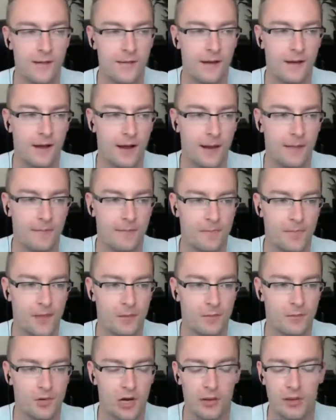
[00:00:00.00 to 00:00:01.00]

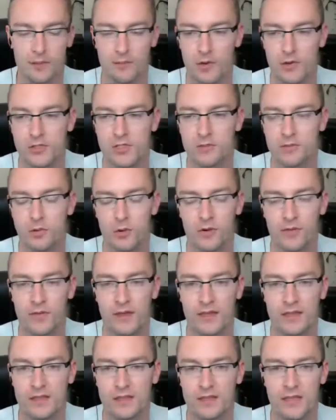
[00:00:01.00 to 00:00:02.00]
Probably the most important
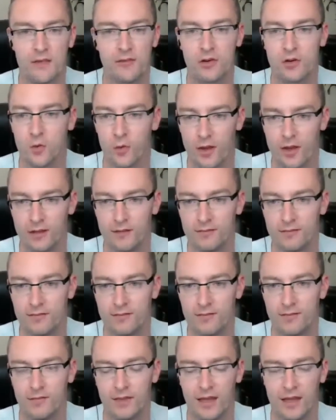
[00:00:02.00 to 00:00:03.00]
thing is never quit.
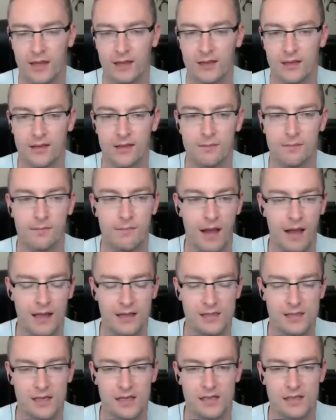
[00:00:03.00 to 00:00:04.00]
Like
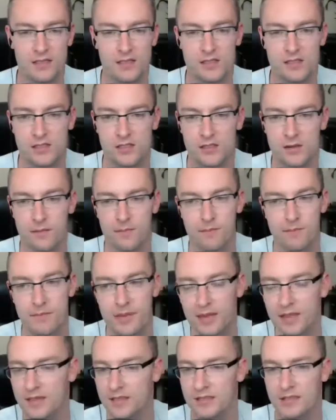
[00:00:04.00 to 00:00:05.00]
mindset is the
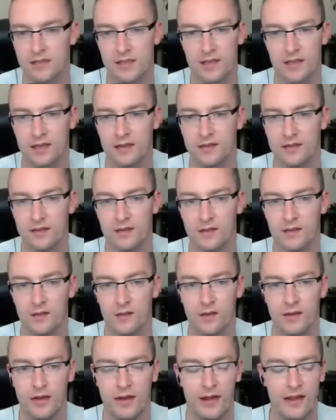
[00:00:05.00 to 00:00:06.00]
biggest thing.
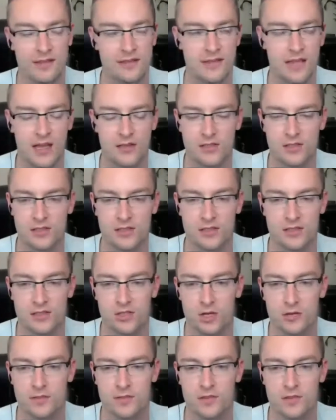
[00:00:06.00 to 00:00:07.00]
And that's not just in
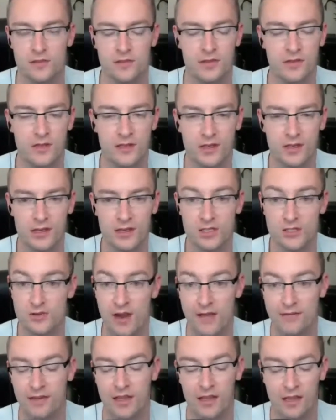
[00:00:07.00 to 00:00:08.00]
terms of
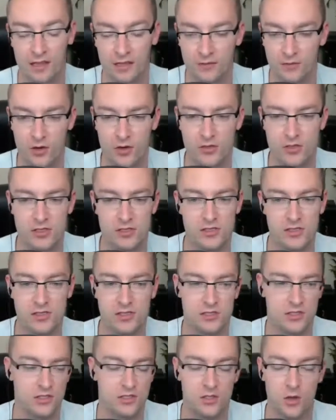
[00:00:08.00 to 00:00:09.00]
traffic and conversions.
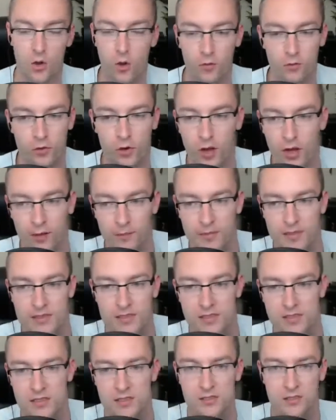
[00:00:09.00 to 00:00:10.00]
It's just overall
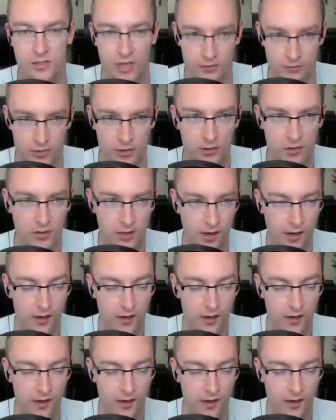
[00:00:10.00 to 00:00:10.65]
business in general.